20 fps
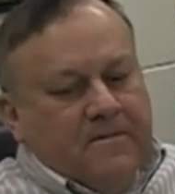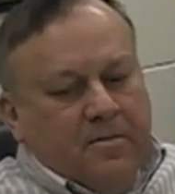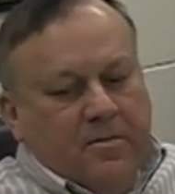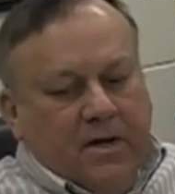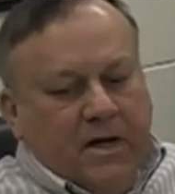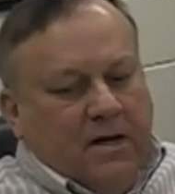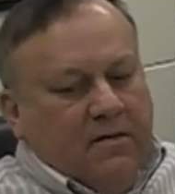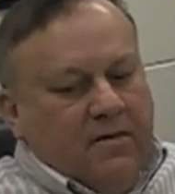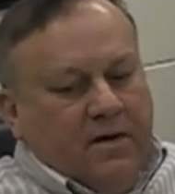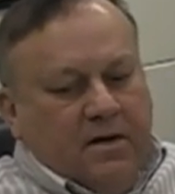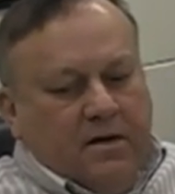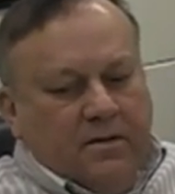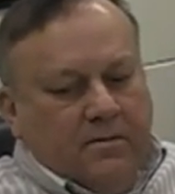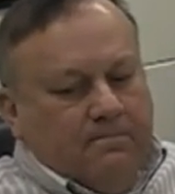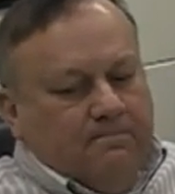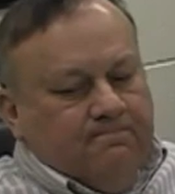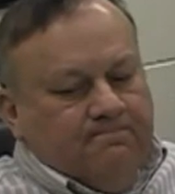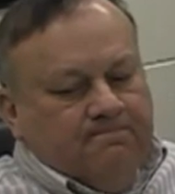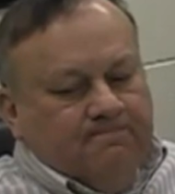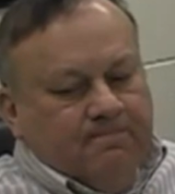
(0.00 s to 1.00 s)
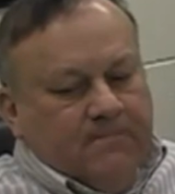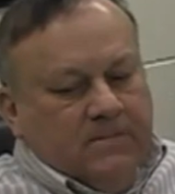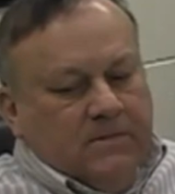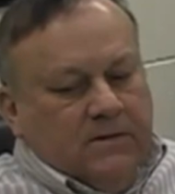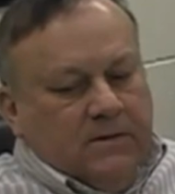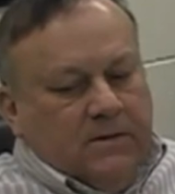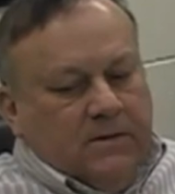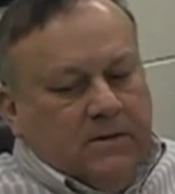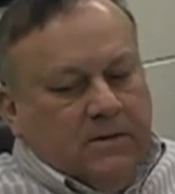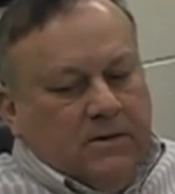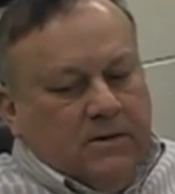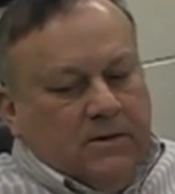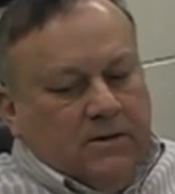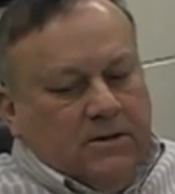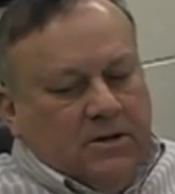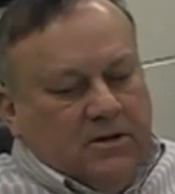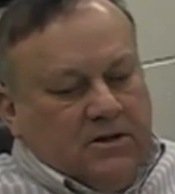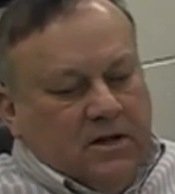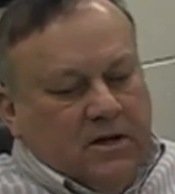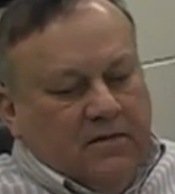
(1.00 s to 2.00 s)
But I've
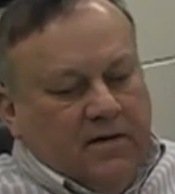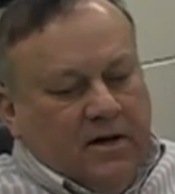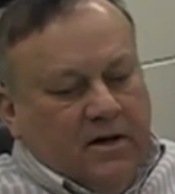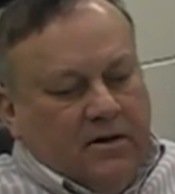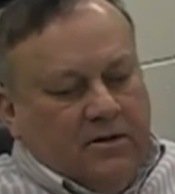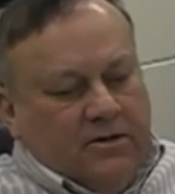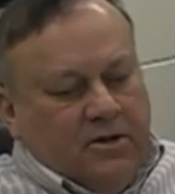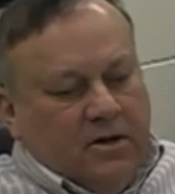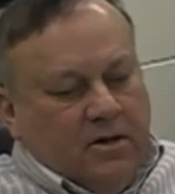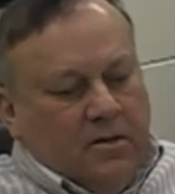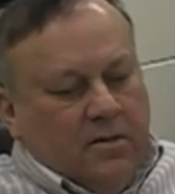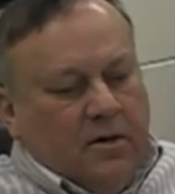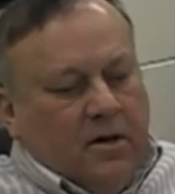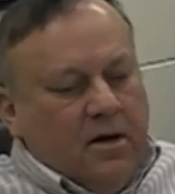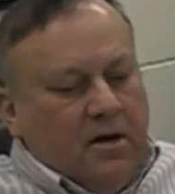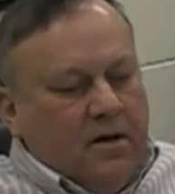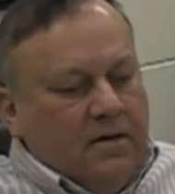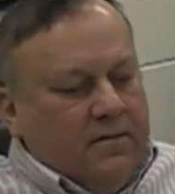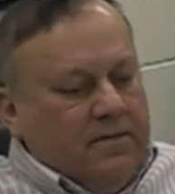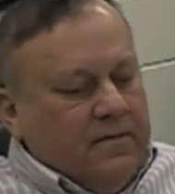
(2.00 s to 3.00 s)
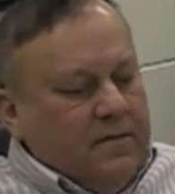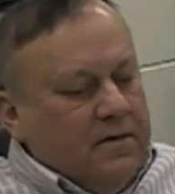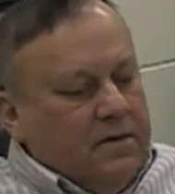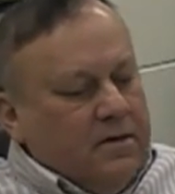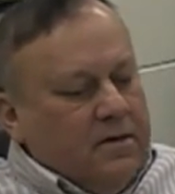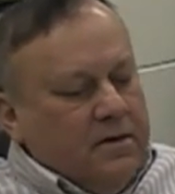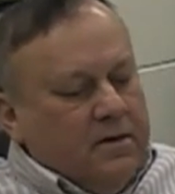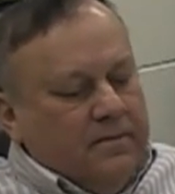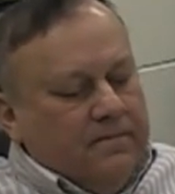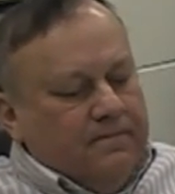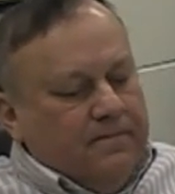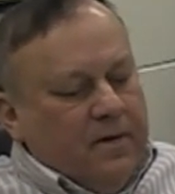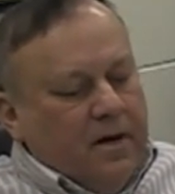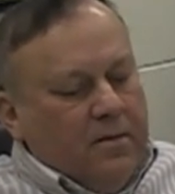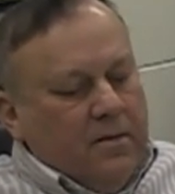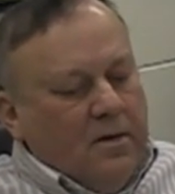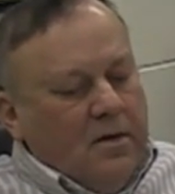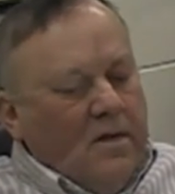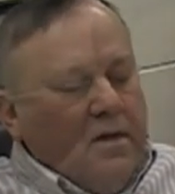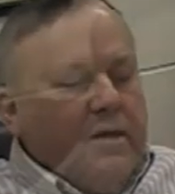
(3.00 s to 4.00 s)
had a charmed life, and
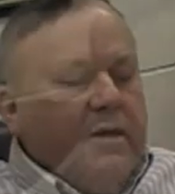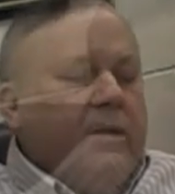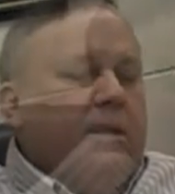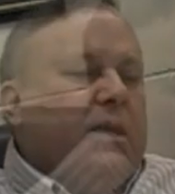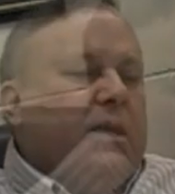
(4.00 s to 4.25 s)
I'm a lucky